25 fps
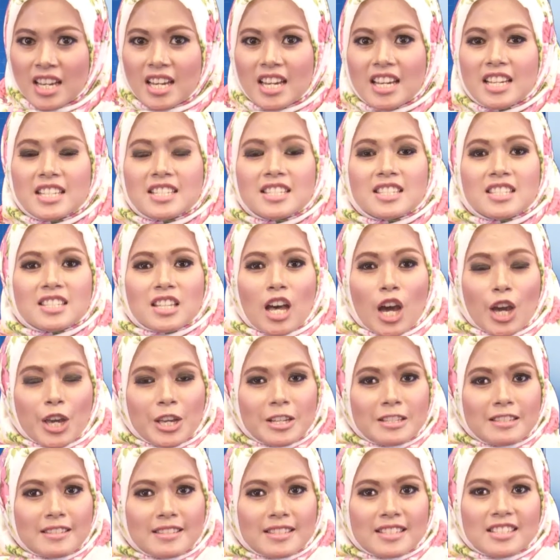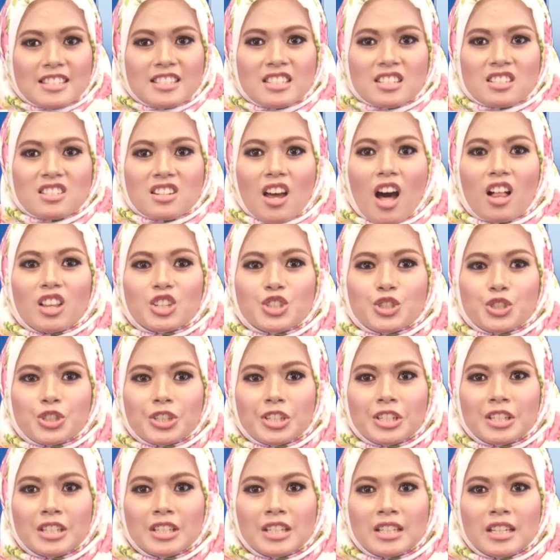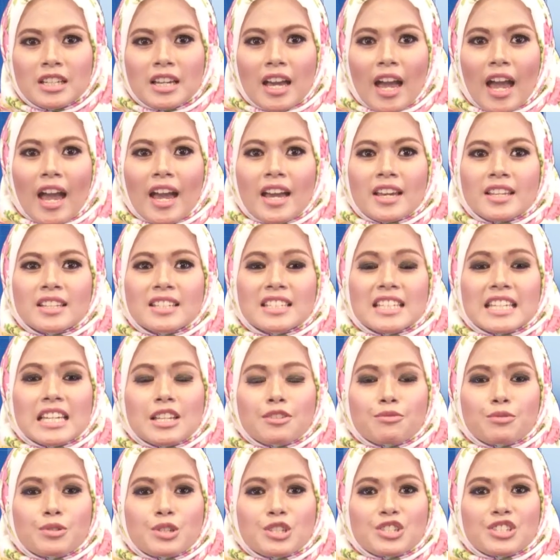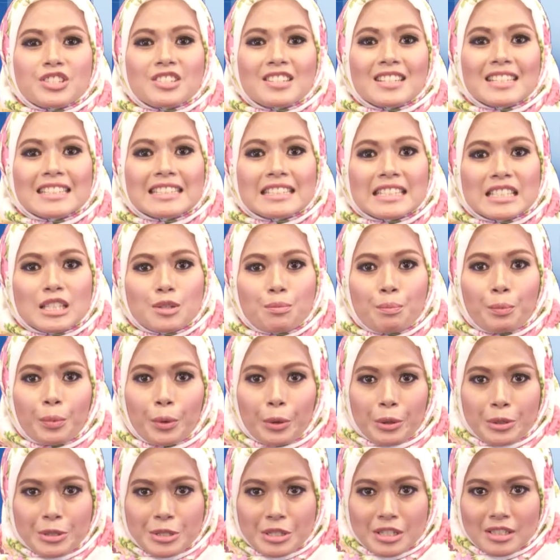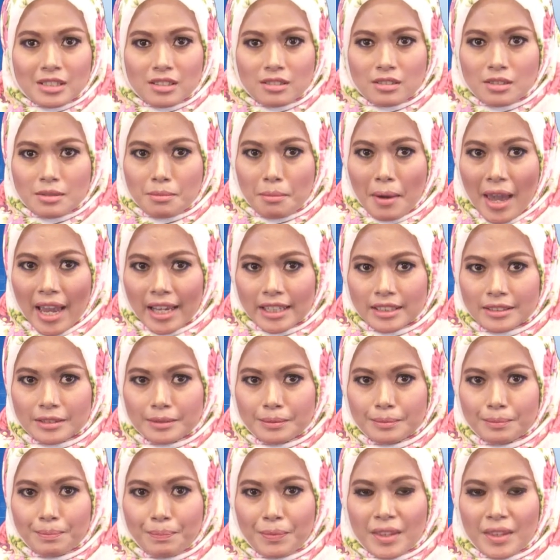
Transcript: in science and technology, and in restricted personal domain.